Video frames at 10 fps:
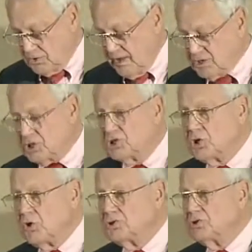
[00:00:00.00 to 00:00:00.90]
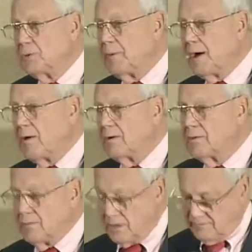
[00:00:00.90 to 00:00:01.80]
So that just shows you the power
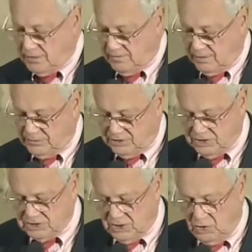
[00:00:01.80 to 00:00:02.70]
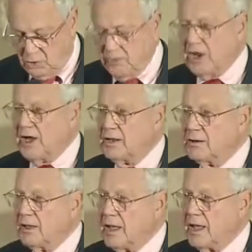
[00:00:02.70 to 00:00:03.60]
the, uh, uh, that this Illuminati
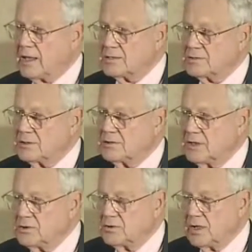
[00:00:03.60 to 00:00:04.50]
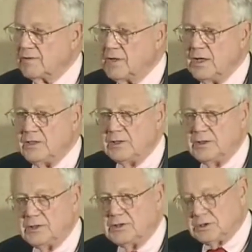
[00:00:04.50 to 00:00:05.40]
has, that they do have.
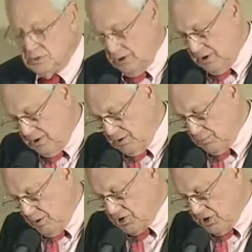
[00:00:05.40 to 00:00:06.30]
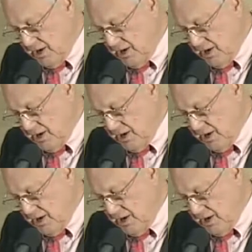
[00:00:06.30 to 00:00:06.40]
That, this, the speech